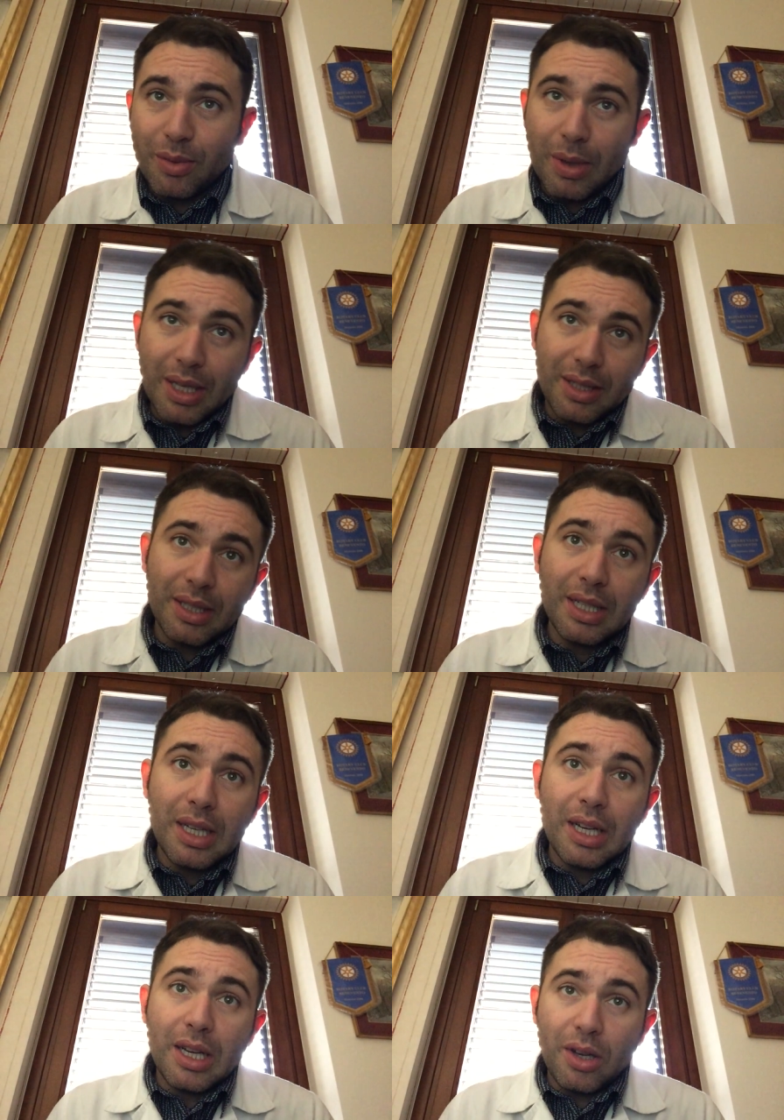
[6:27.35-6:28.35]
Well,
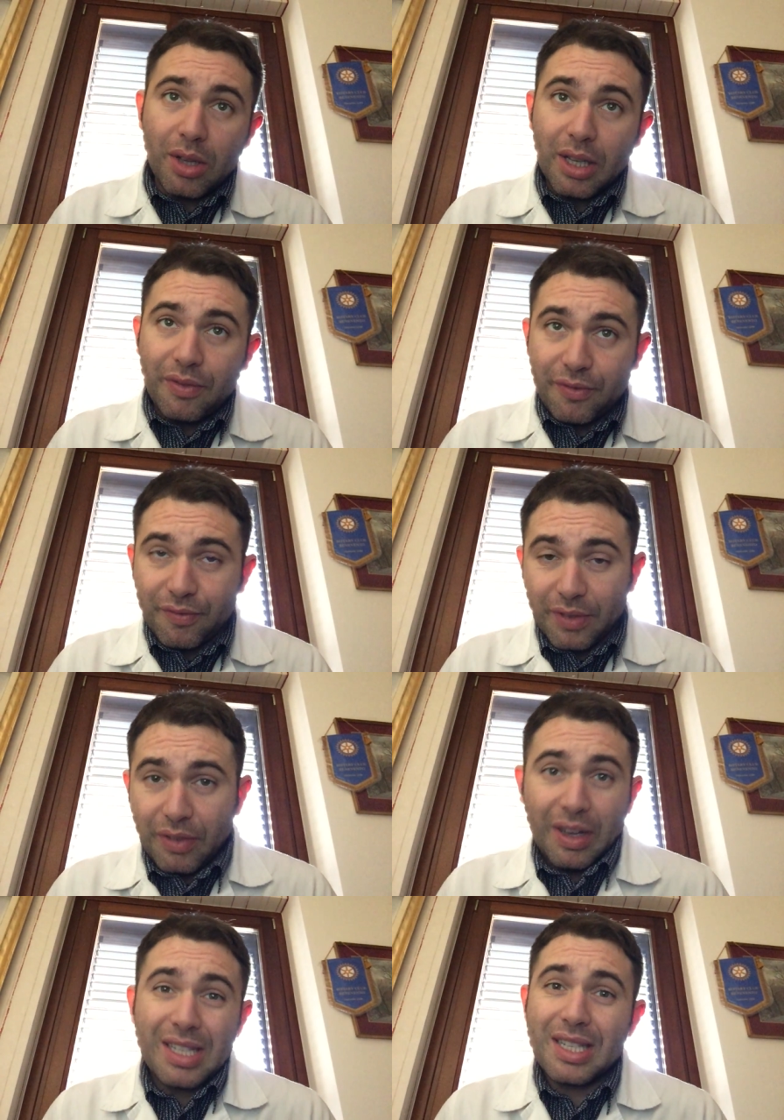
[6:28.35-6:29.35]
only
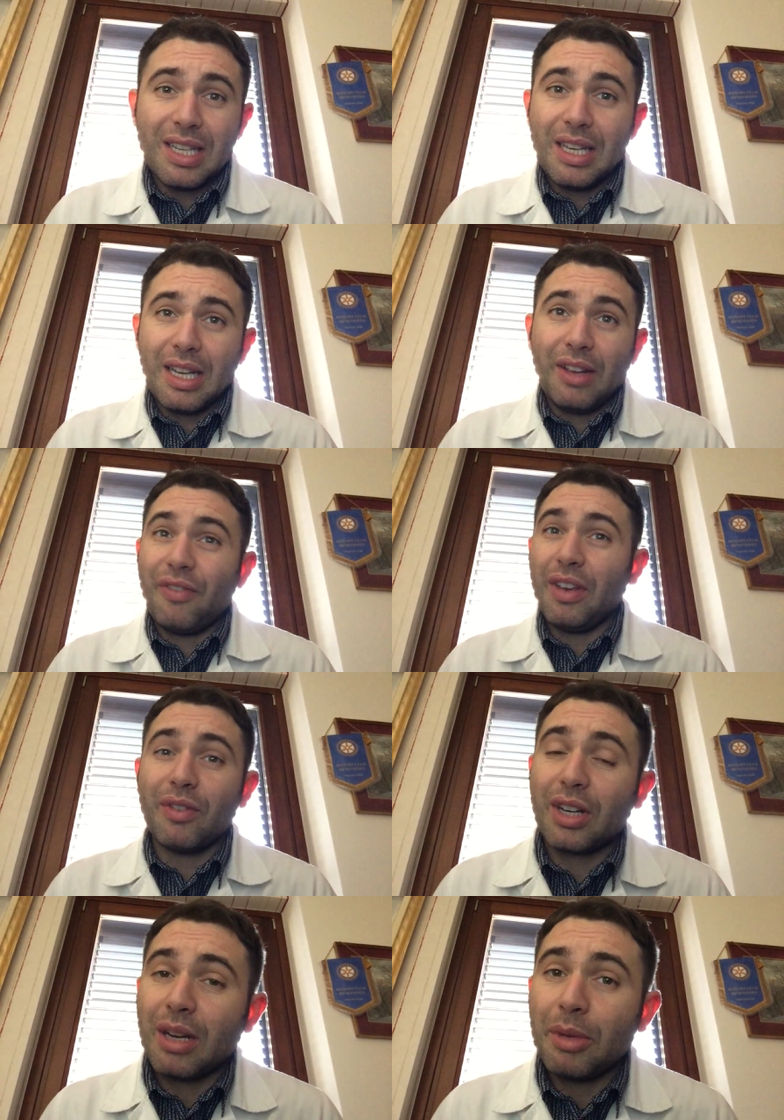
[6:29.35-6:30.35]
if I see any
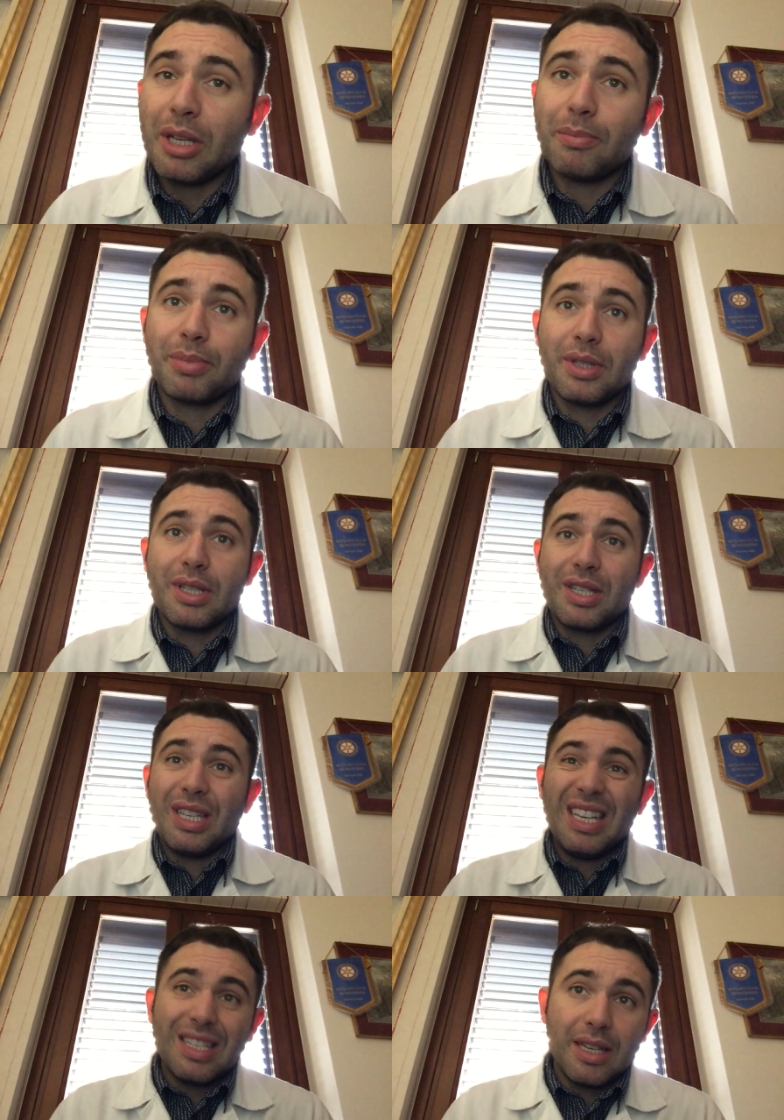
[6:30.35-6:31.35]
fever coming up,
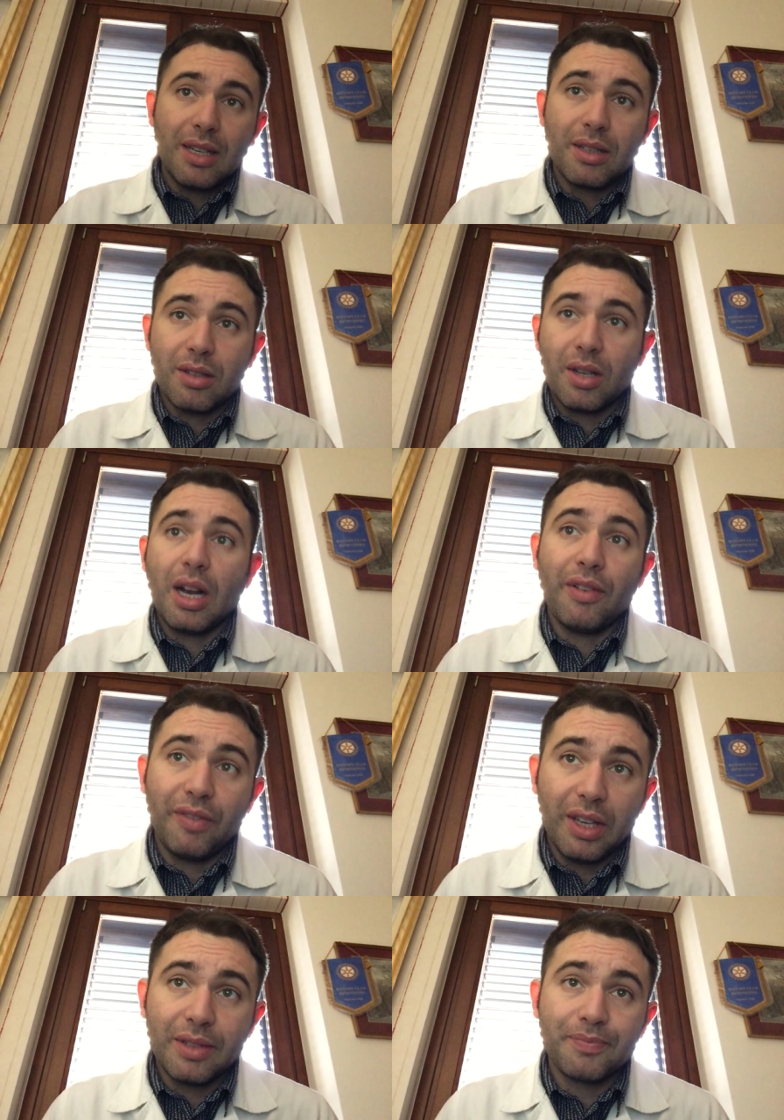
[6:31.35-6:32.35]
sneezing or
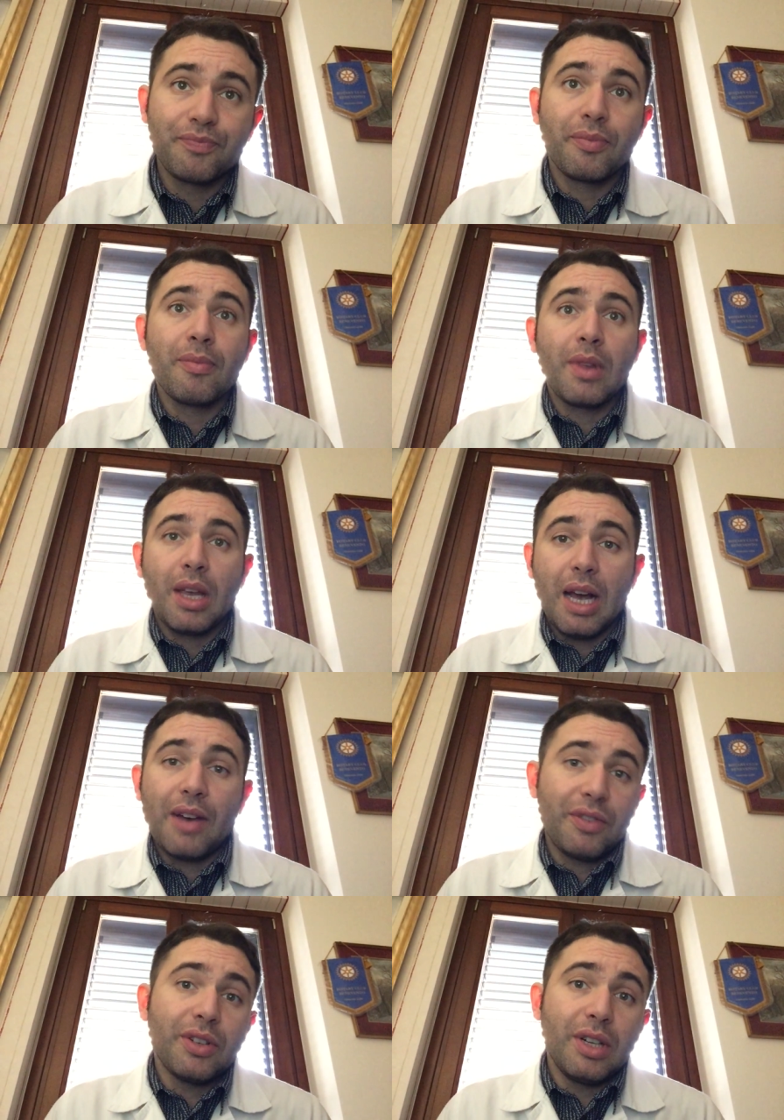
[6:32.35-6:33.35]
coughing
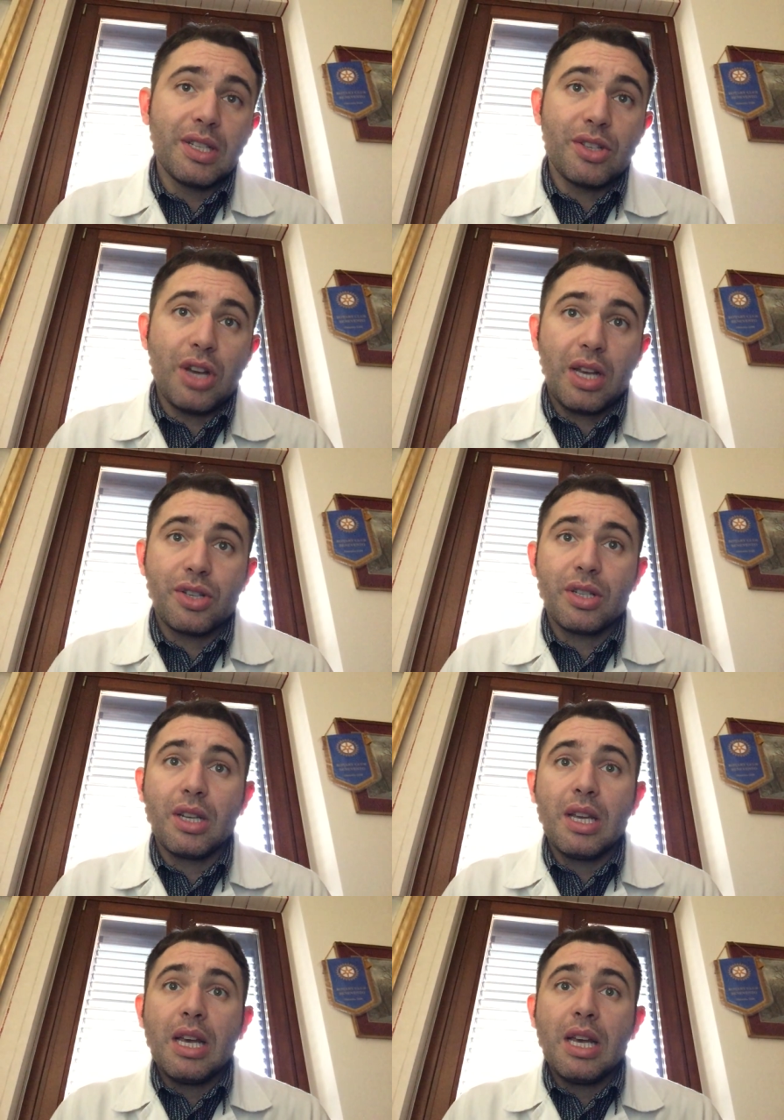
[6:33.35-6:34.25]
after this injection,